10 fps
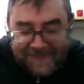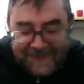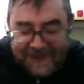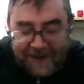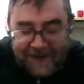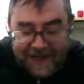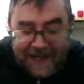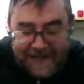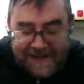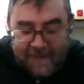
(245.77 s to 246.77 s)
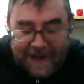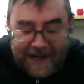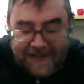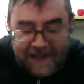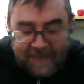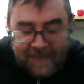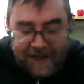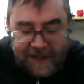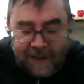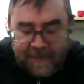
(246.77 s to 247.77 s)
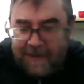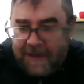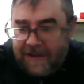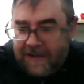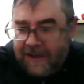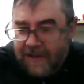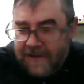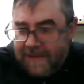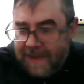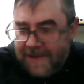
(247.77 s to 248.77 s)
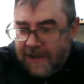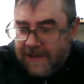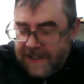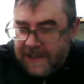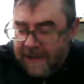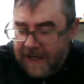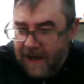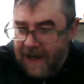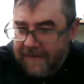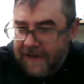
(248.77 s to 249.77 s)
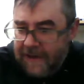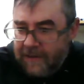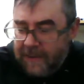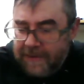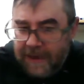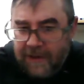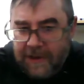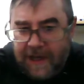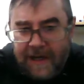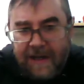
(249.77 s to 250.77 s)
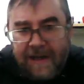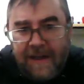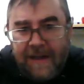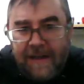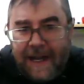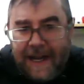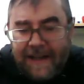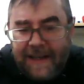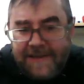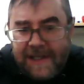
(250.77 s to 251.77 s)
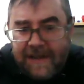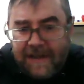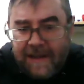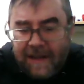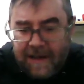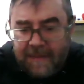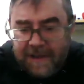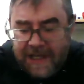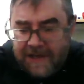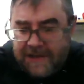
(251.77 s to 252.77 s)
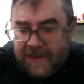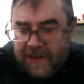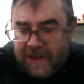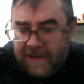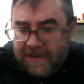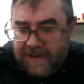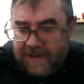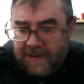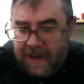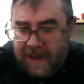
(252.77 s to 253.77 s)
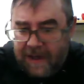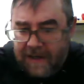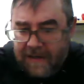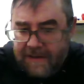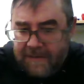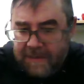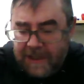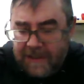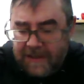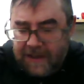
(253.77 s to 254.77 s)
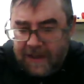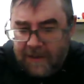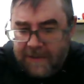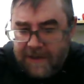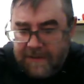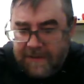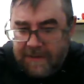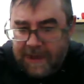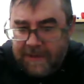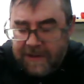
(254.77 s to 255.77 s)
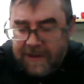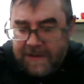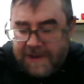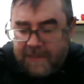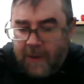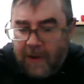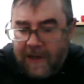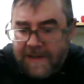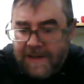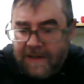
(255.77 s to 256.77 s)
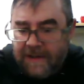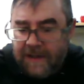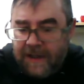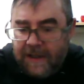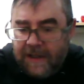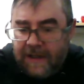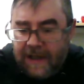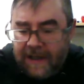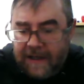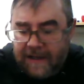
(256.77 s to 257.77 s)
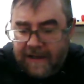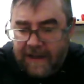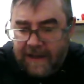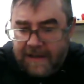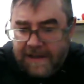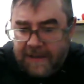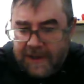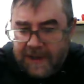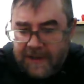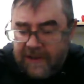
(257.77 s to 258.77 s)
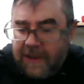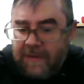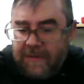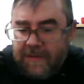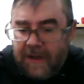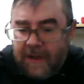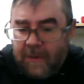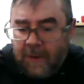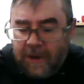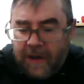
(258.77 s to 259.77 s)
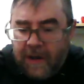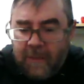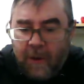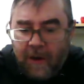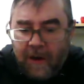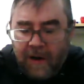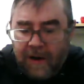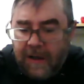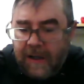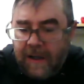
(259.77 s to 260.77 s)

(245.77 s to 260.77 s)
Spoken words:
So yeah, it's our passion, but maybe sometimes those things pay off, and the crypto kind of gives it the potential to be able to support us and so that we can do it, work on it more,